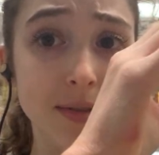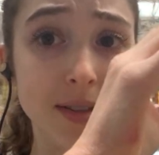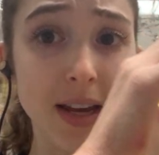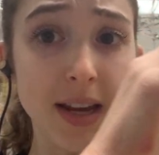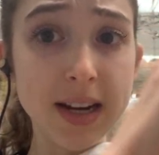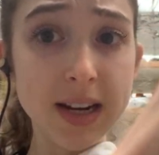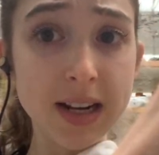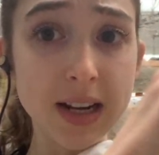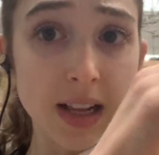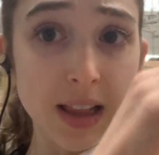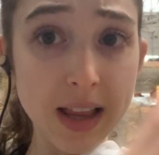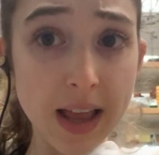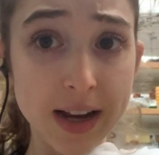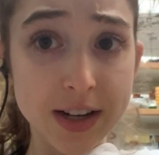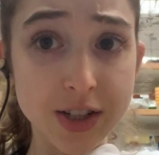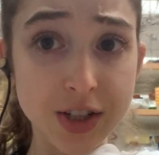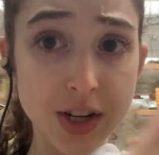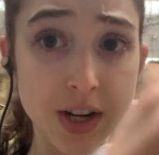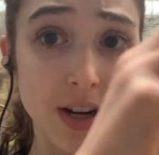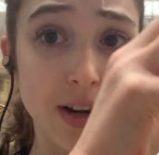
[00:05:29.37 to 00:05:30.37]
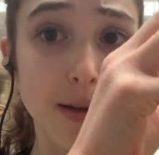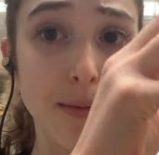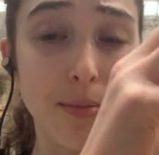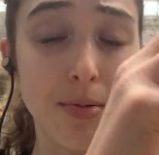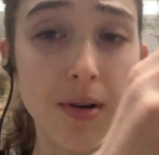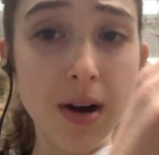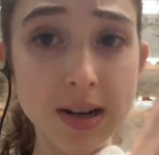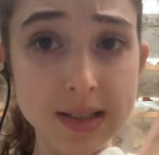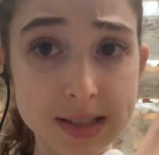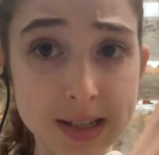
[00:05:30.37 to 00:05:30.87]
data collection and
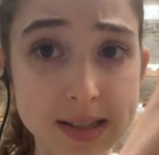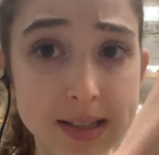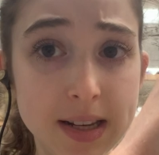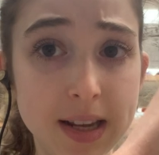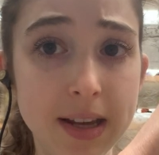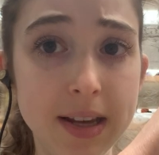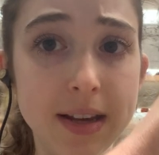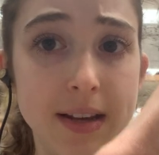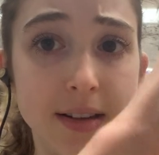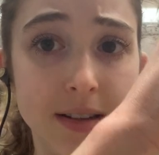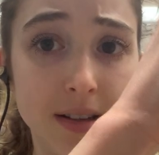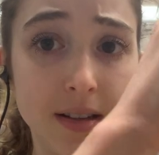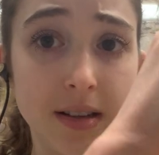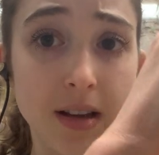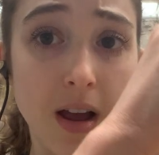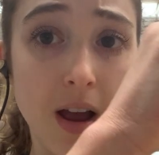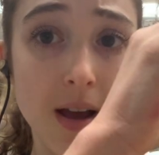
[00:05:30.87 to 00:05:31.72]
processing and